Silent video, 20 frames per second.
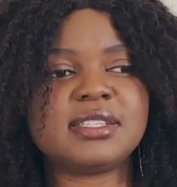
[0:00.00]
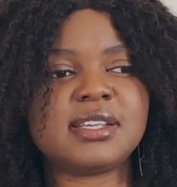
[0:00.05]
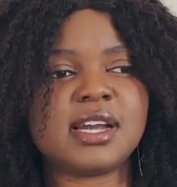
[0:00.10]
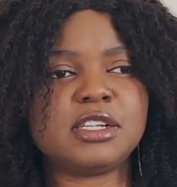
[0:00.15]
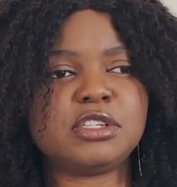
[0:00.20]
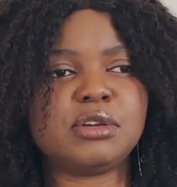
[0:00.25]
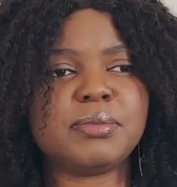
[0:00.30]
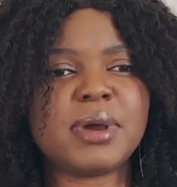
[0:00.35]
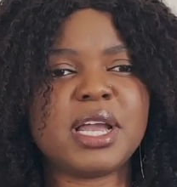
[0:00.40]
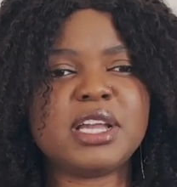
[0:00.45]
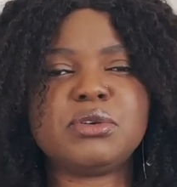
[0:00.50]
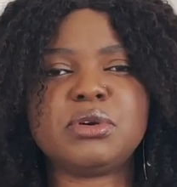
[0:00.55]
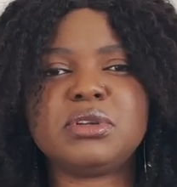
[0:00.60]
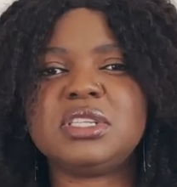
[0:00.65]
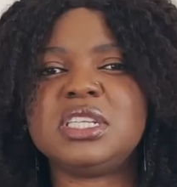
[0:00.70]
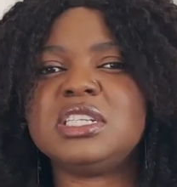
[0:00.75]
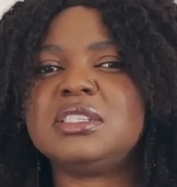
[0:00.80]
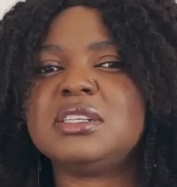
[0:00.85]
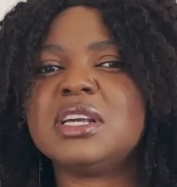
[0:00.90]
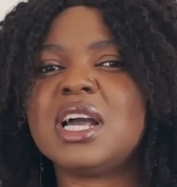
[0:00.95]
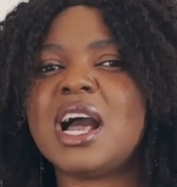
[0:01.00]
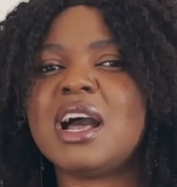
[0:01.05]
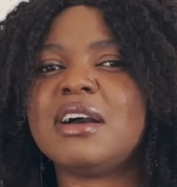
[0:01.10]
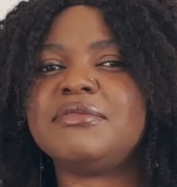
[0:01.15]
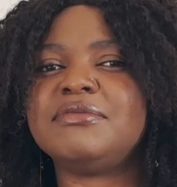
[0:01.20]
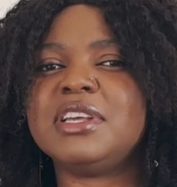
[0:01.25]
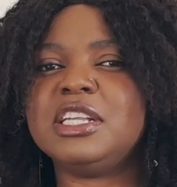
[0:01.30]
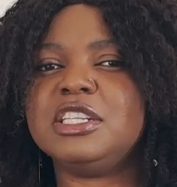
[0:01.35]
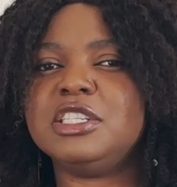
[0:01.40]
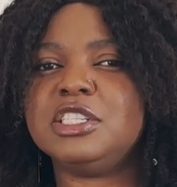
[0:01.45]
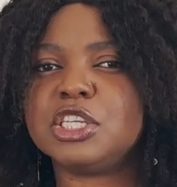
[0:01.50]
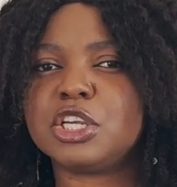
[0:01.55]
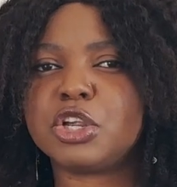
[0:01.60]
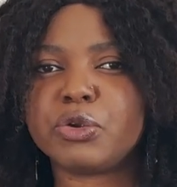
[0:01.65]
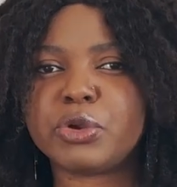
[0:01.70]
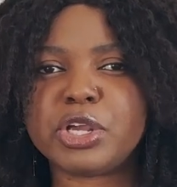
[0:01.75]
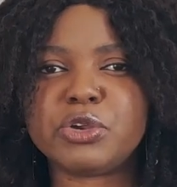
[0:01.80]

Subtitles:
that you might not need to have a degree.